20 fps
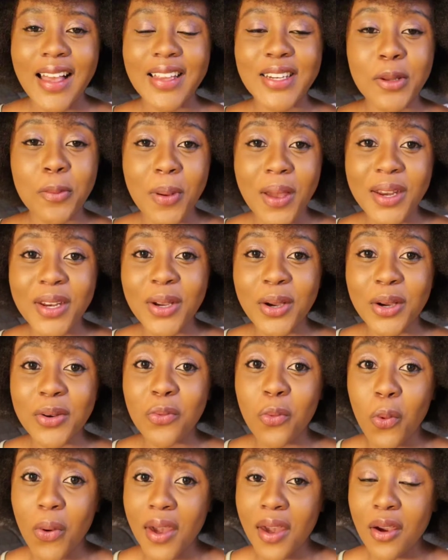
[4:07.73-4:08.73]
And depending
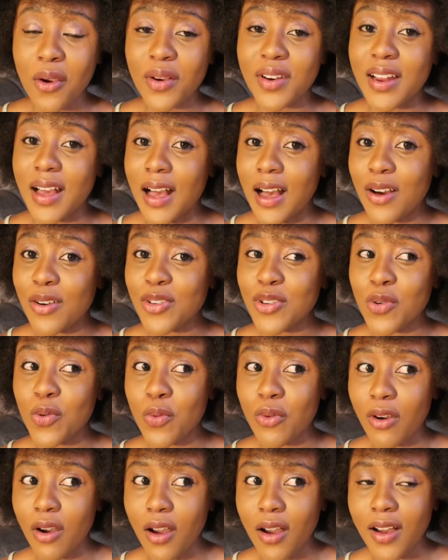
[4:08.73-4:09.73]
on where and how you
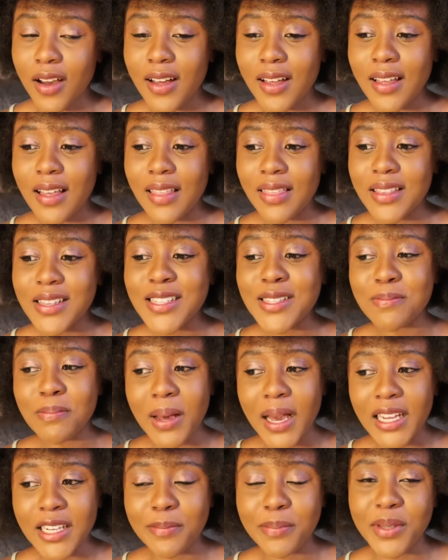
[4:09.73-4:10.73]
work, this
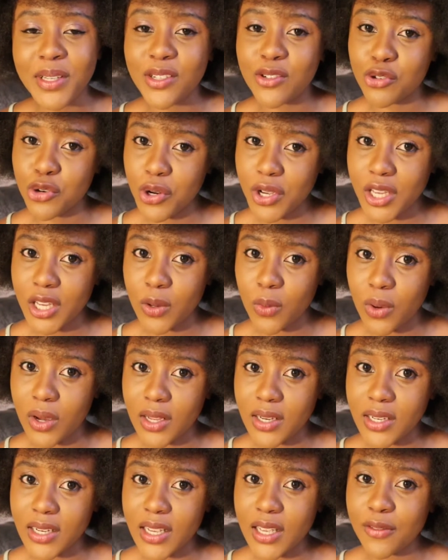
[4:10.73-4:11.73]
might be a tricky
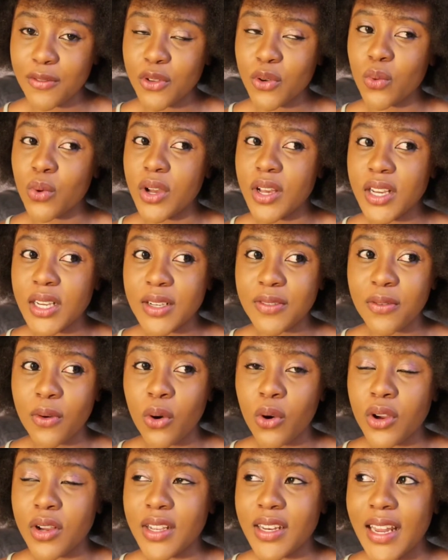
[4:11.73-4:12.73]
one. If you work
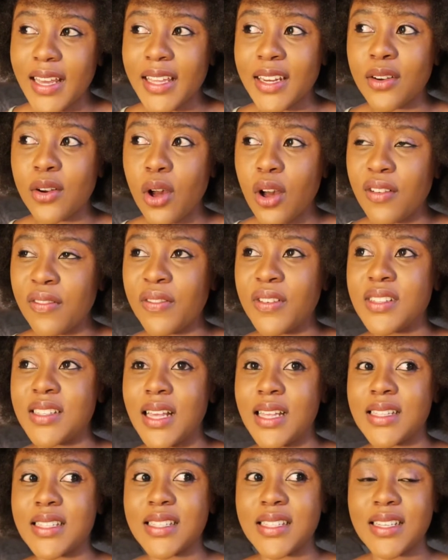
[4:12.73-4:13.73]
for like in an office
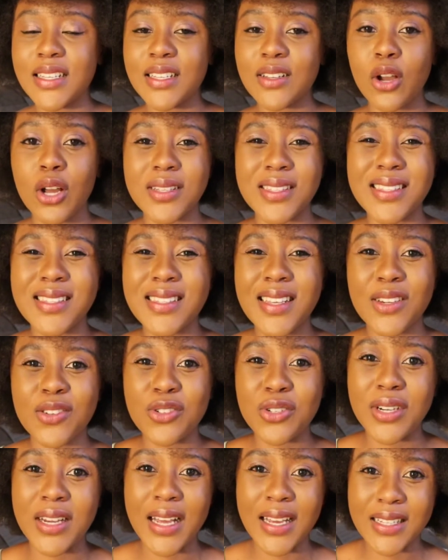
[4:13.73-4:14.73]
that's got
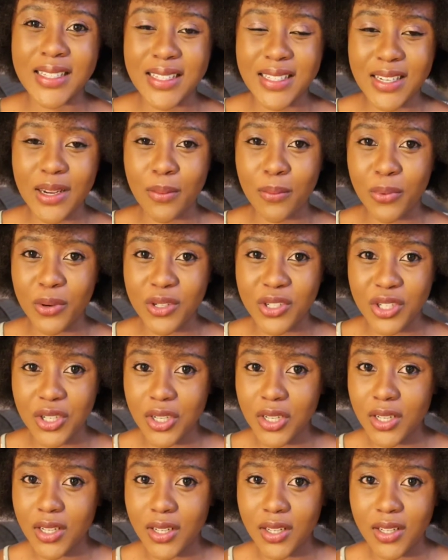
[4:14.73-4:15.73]
centralized
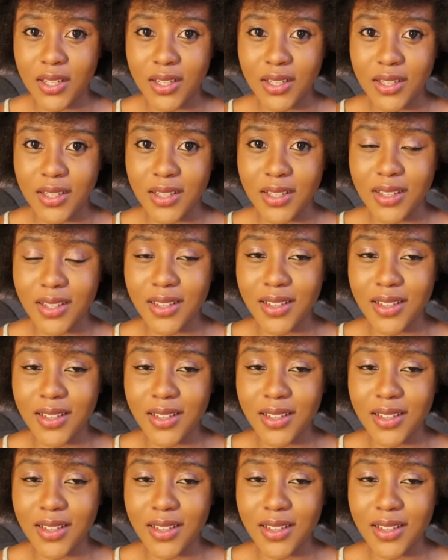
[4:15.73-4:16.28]
temperature,